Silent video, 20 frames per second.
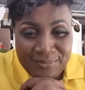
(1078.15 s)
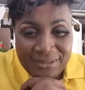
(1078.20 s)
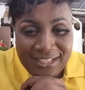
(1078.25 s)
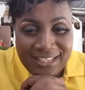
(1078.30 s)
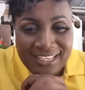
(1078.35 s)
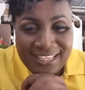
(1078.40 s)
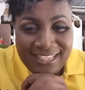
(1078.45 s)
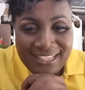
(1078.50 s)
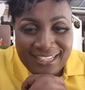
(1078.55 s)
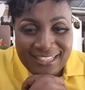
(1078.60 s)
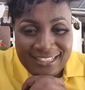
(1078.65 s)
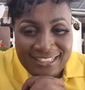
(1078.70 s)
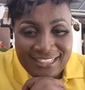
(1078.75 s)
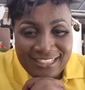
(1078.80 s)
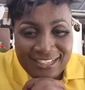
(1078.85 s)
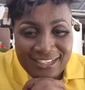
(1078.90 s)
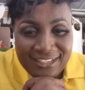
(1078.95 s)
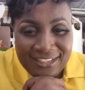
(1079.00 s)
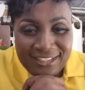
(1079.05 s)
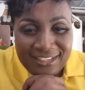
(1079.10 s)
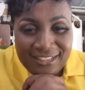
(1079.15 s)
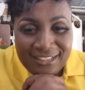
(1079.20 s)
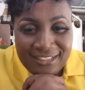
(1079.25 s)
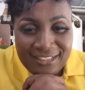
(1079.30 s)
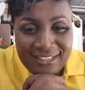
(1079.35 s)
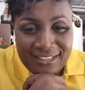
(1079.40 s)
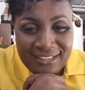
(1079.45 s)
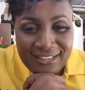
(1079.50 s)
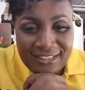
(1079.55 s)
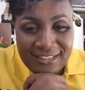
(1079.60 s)
me cake this year.
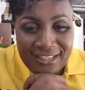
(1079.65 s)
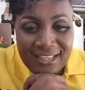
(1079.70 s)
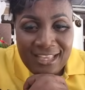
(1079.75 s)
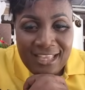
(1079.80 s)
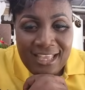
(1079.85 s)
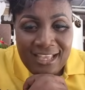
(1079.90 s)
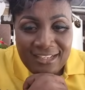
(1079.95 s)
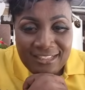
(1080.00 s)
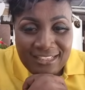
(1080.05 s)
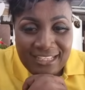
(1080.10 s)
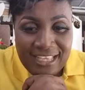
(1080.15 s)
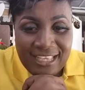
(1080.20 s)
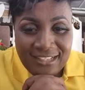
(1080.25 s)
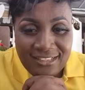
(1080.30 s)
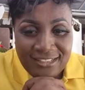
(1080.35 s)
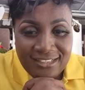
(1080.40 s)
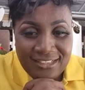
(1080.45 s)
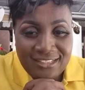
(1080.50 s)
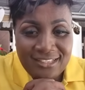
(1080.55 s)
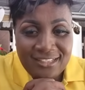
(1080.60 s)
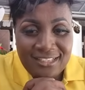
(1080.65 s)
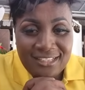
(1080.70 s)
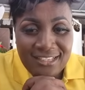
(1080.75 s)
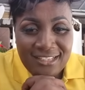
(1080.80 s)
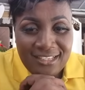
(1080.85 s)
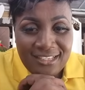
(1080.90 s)
Yes.